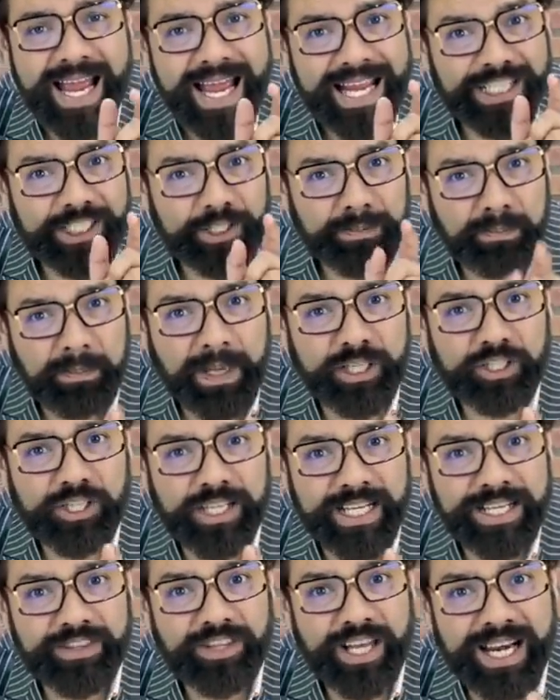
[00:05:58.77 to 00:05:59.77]

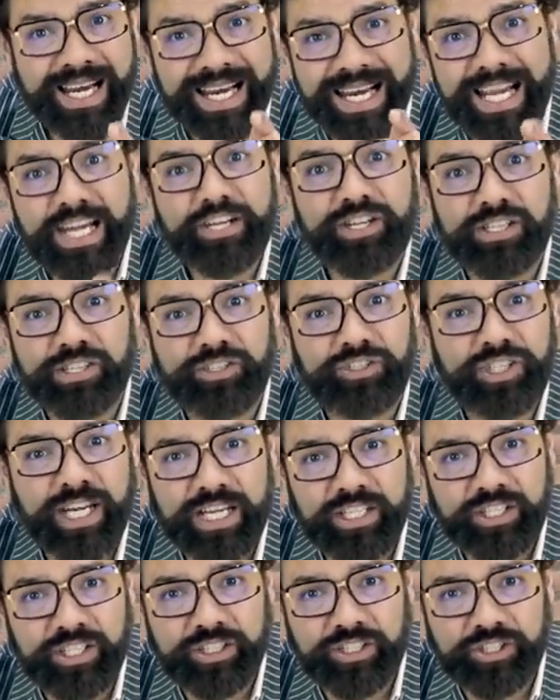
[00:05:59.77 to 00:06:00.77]
especially in the later
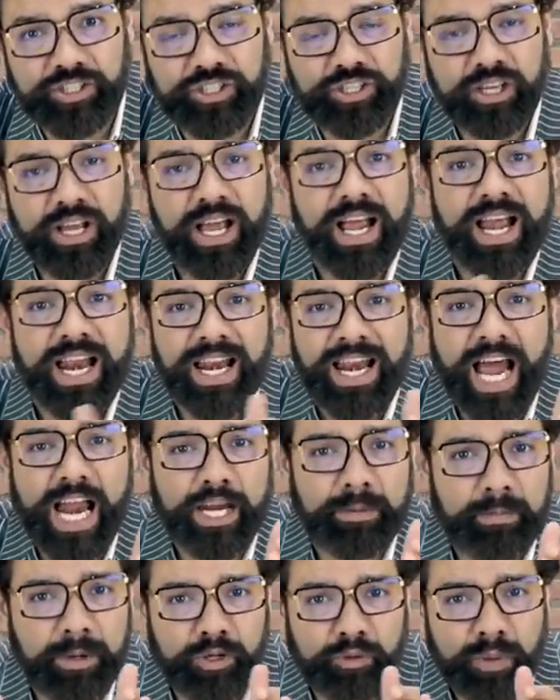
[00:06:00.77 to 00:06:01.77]
stages.
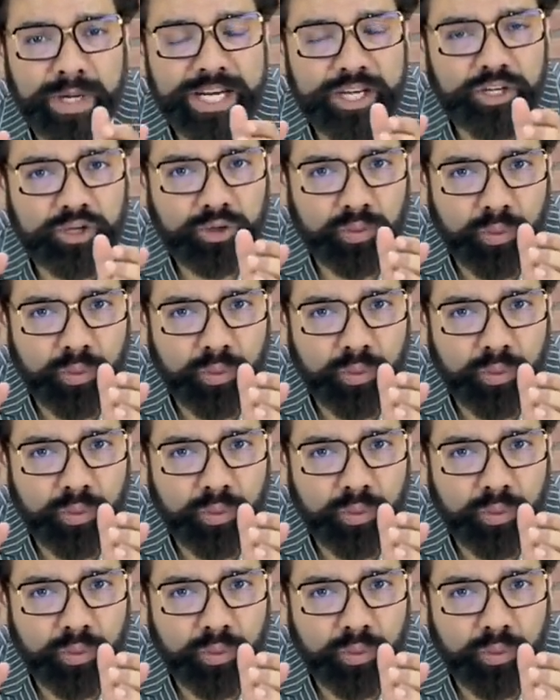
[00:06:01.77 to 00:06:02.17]
Like between